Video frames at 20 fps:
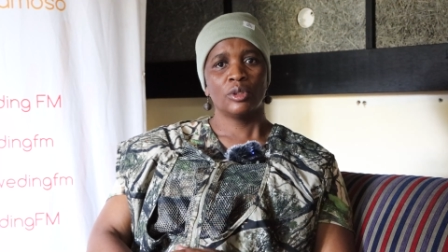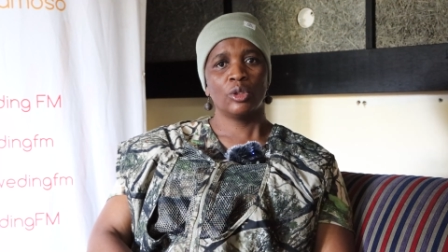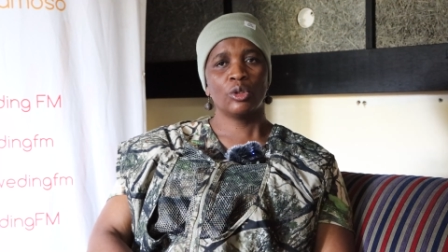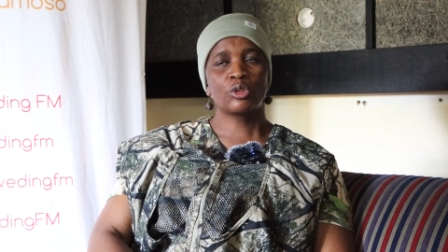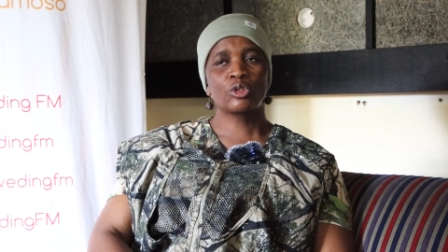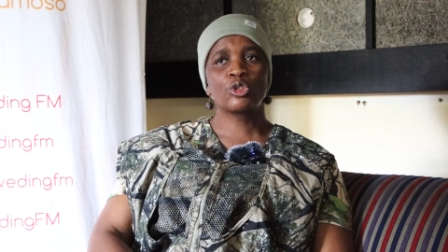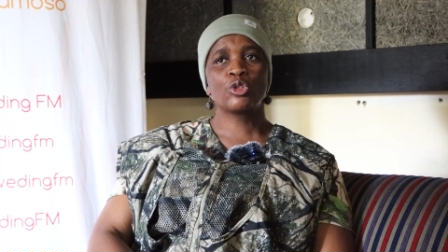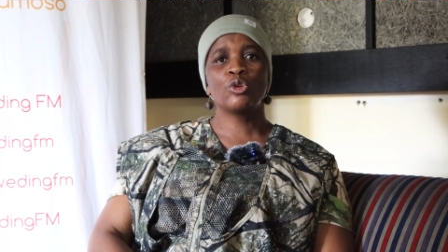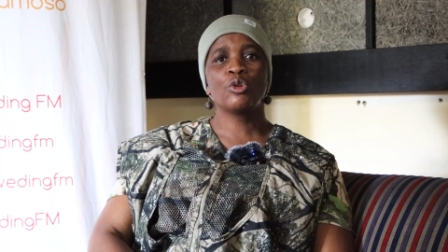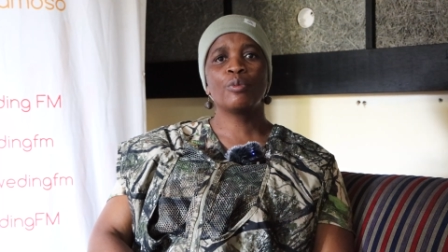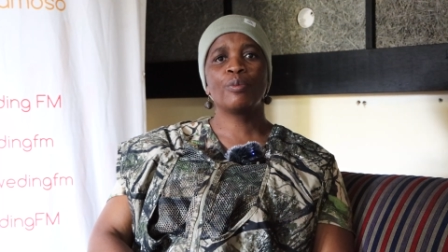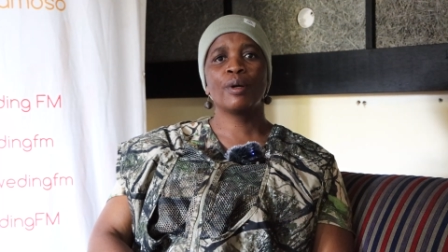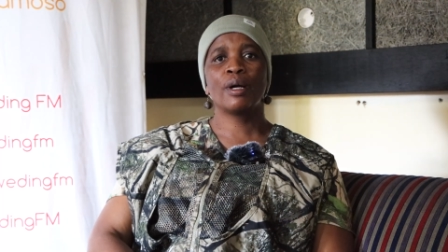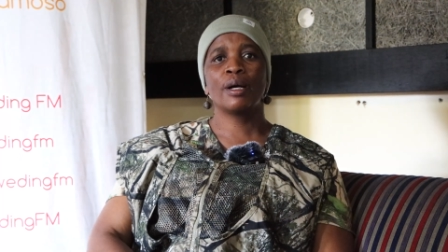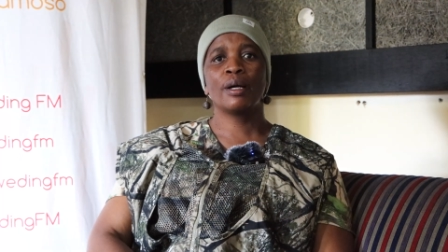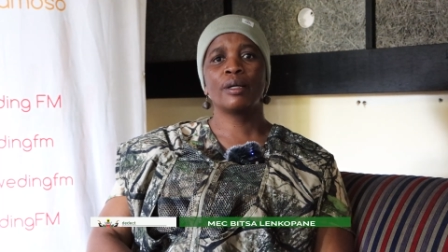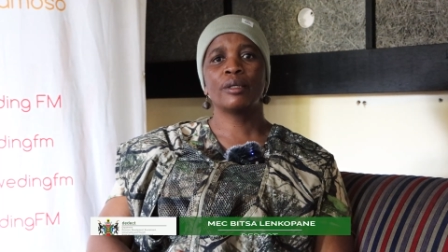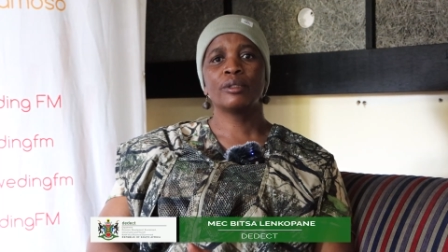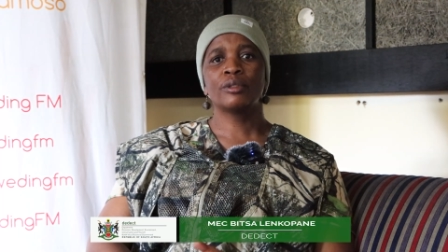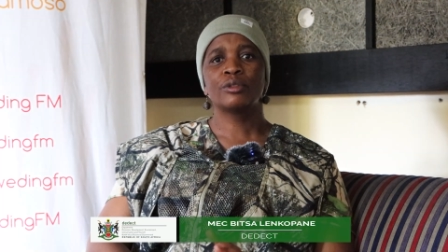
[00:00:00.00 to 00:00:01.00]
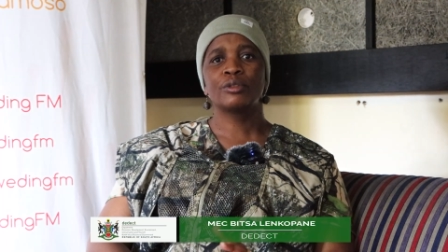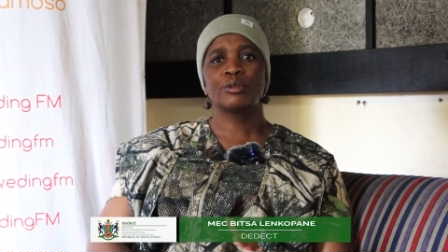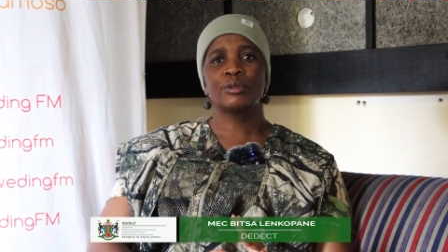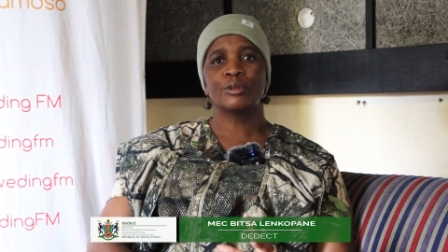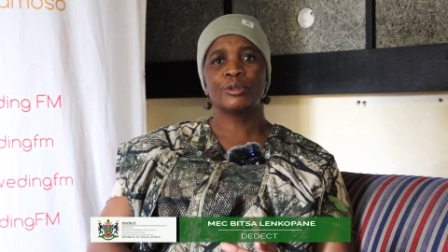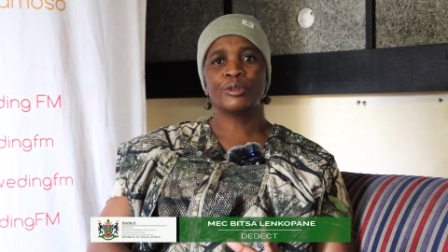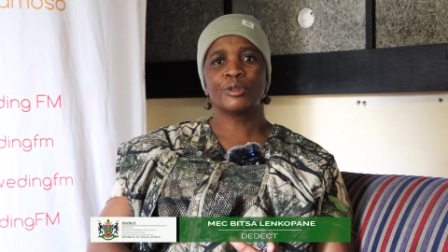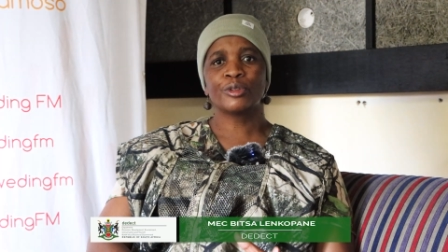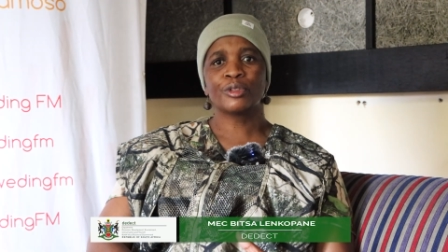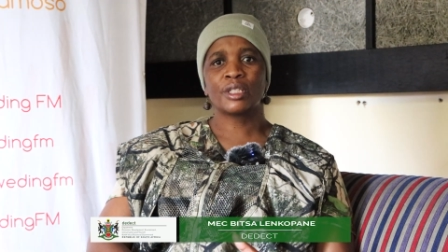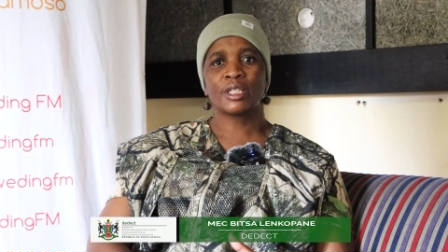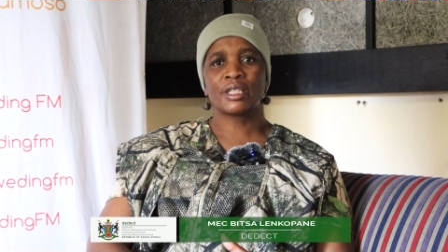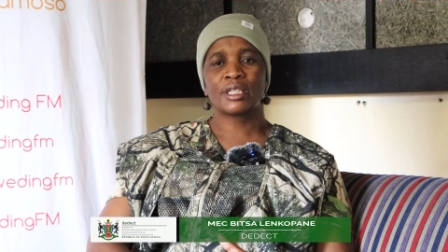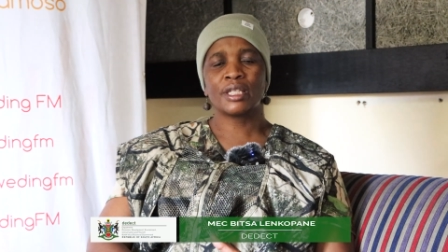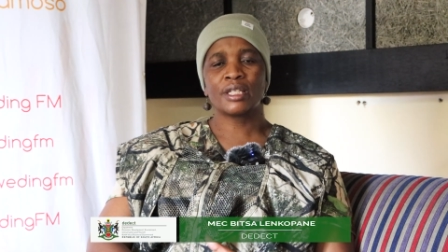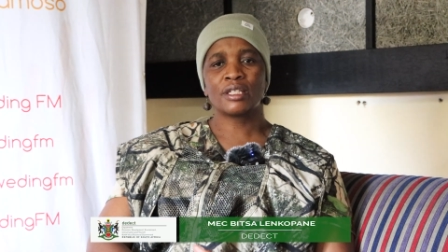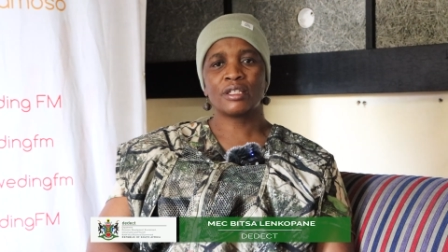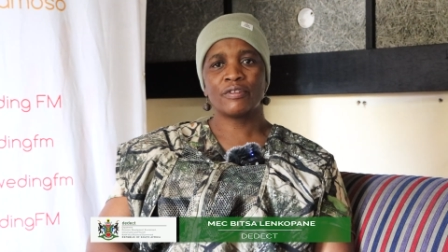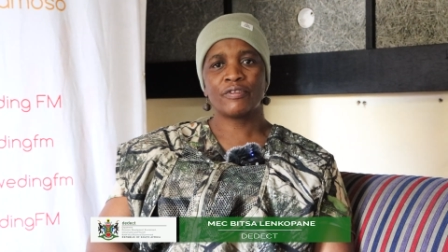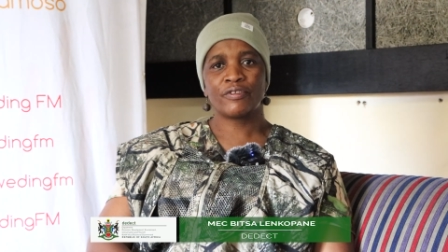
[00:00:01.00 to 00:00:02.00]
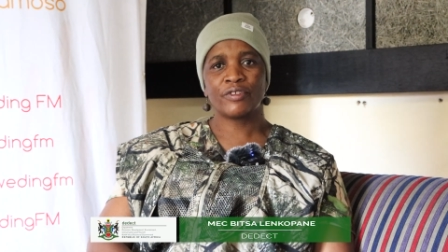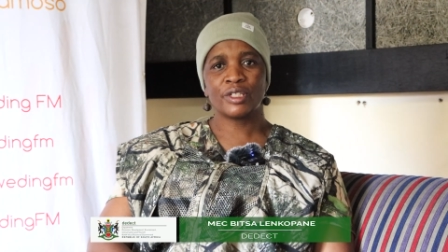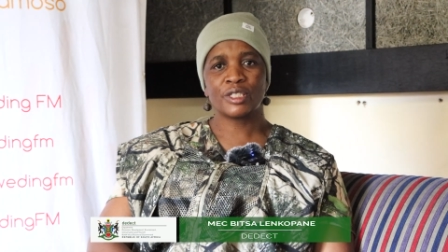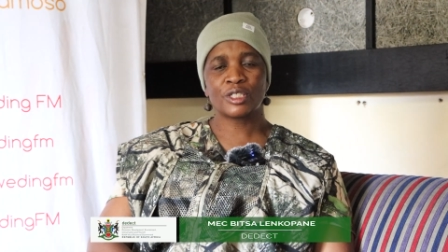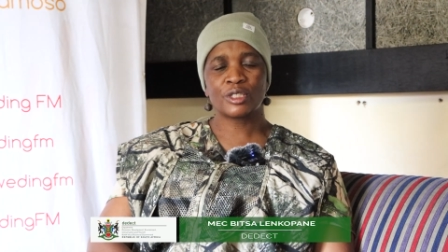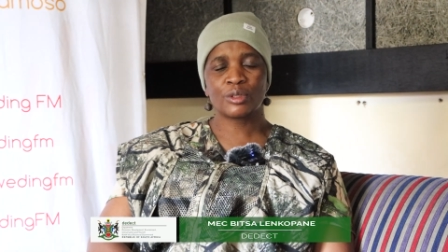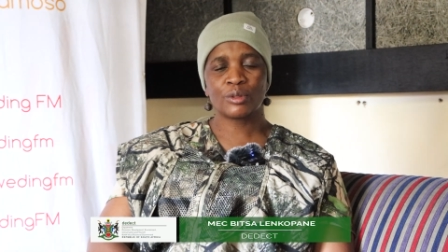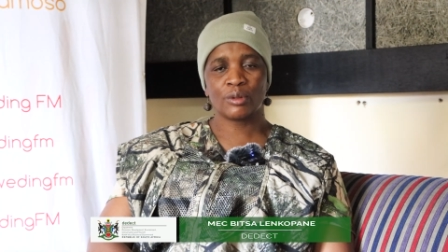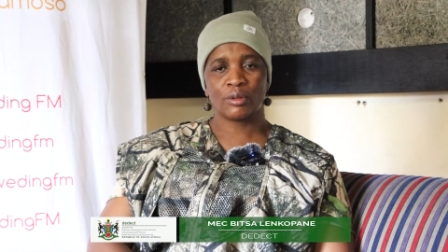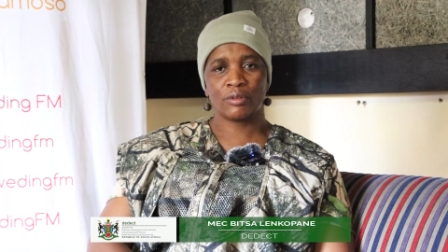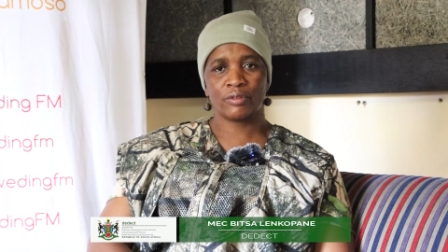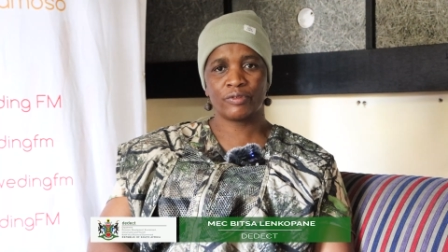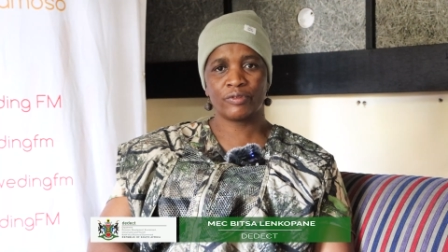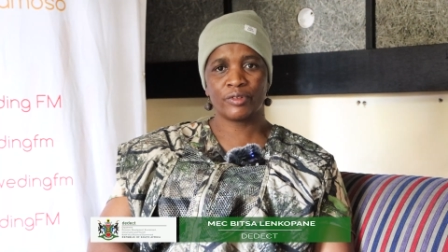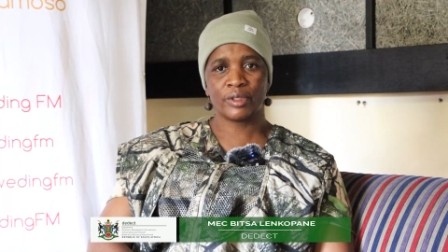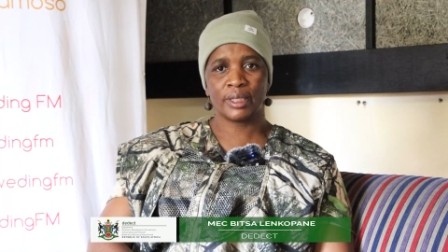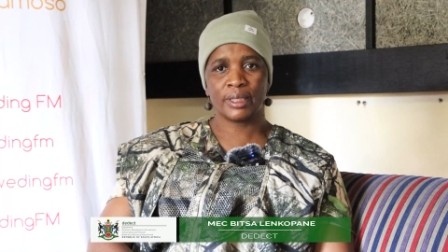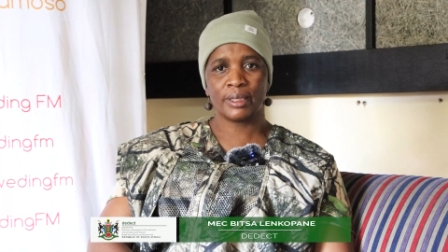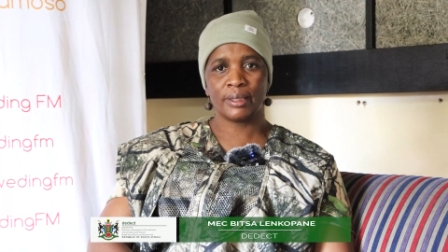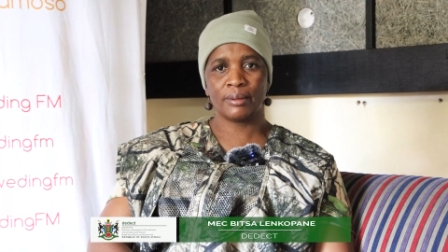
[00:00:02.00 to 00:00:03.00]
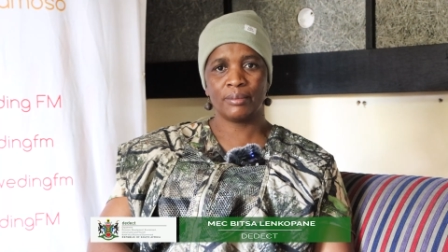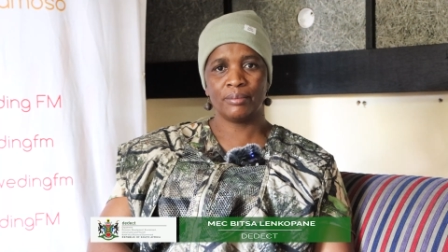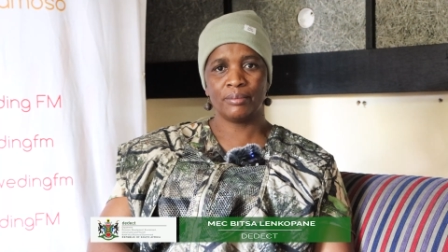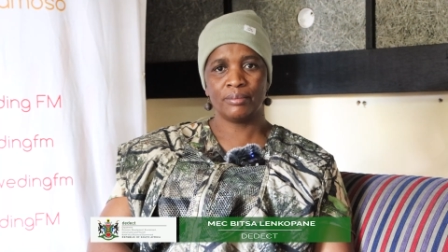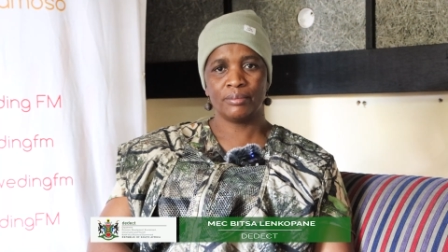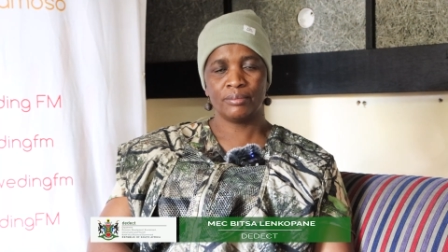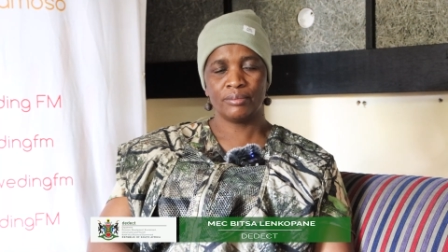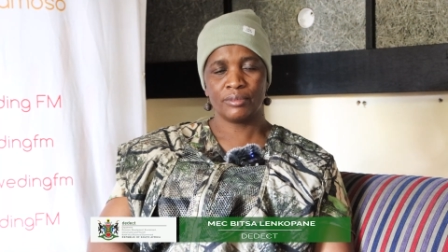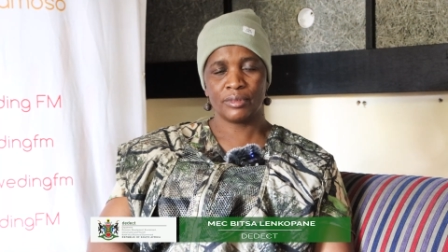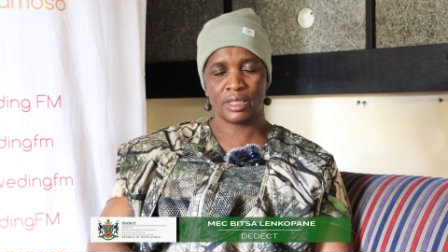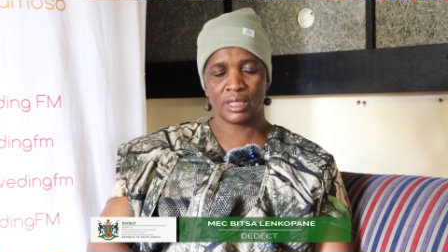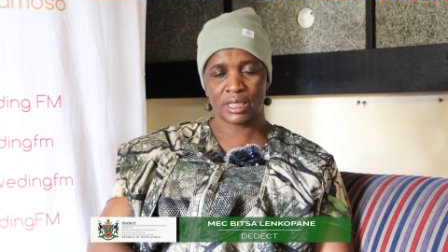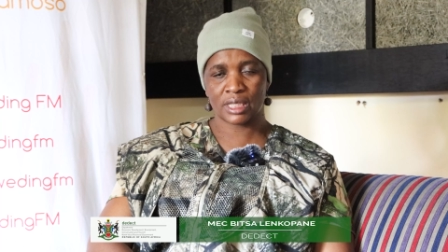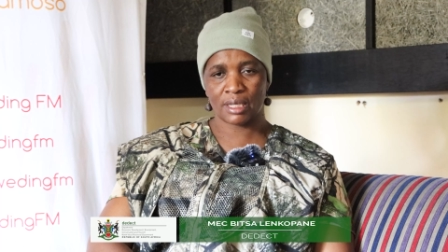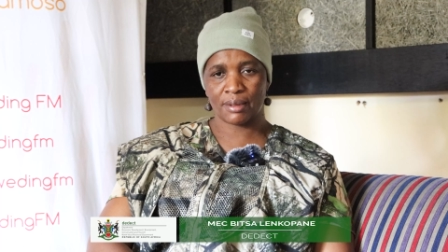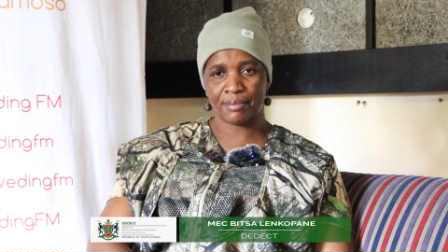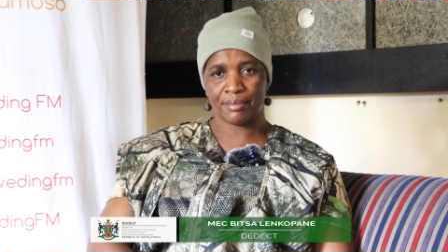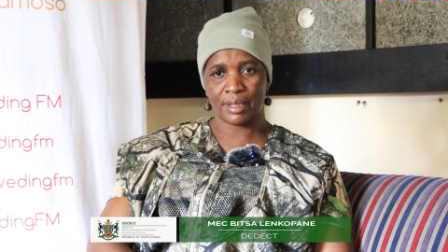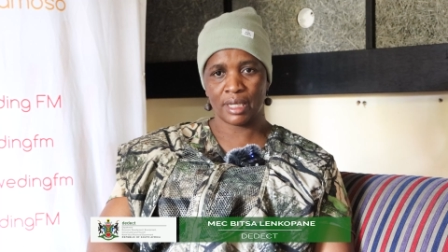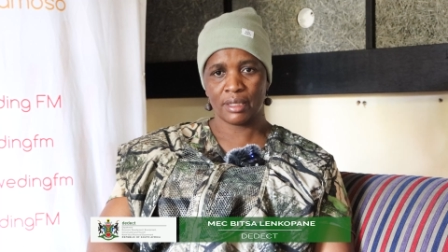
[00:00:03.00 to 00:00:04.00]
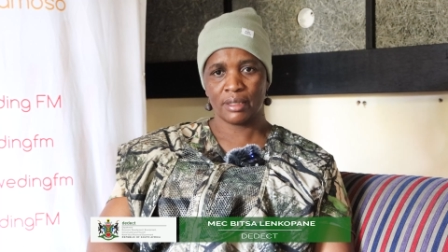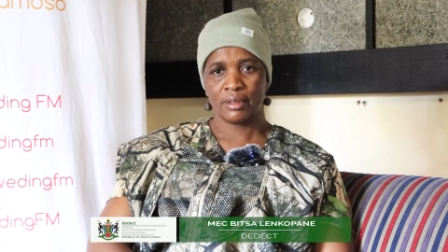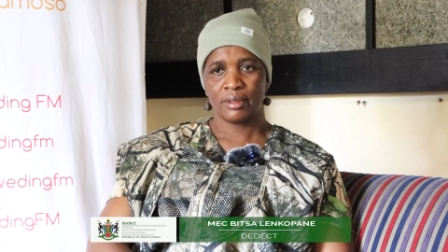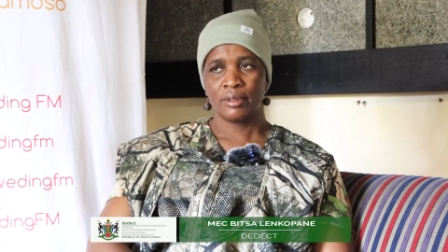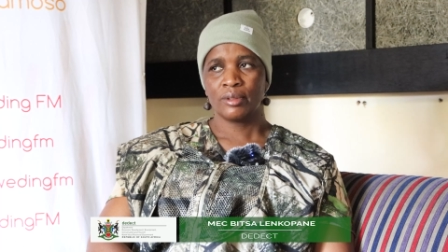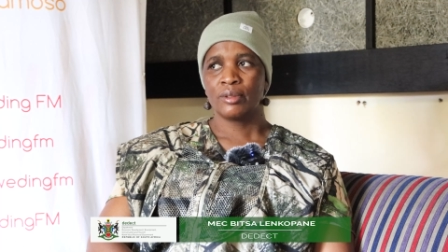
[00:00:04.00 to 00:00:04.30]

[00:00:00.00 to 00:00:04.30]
October to the 31st of December.